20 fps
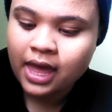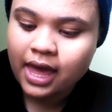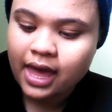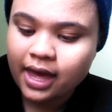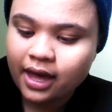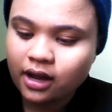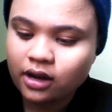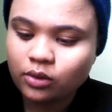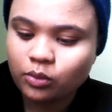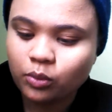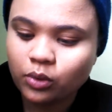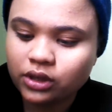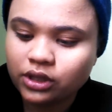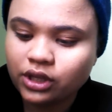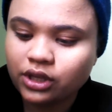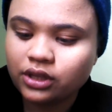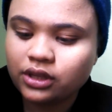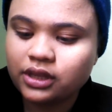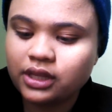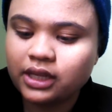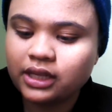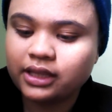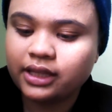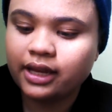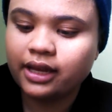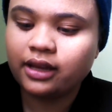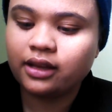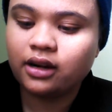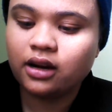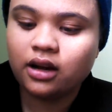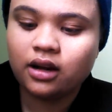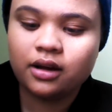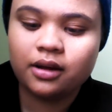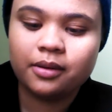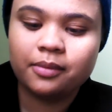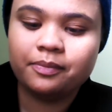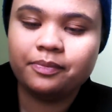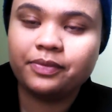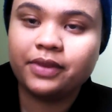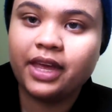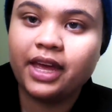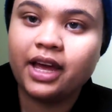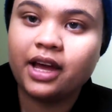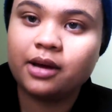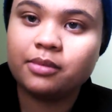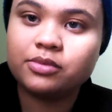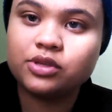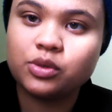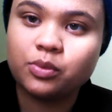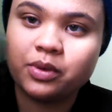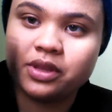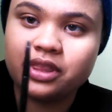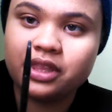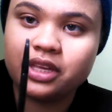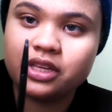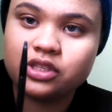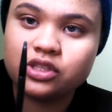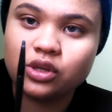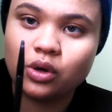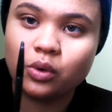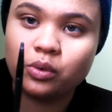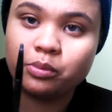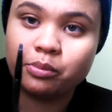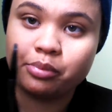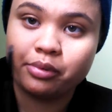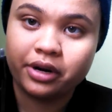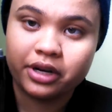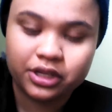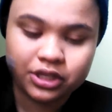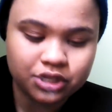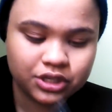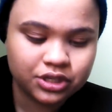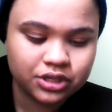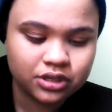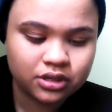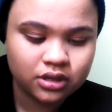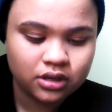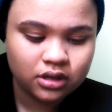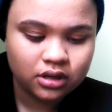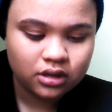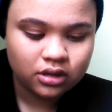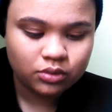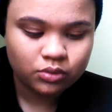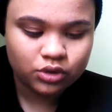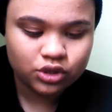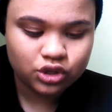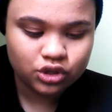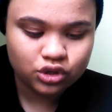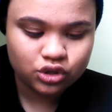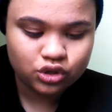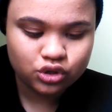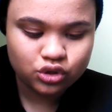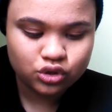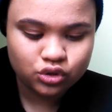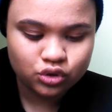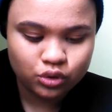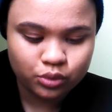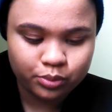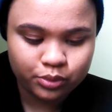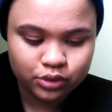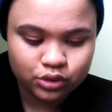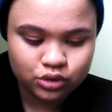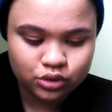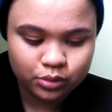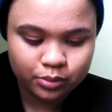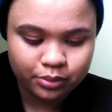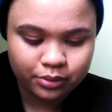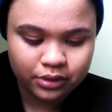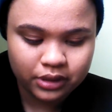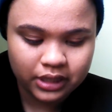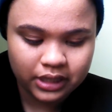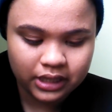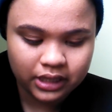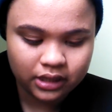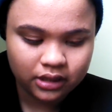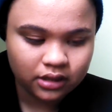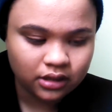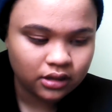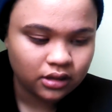And one good thing that it comes with its own brush, which is super, super neat.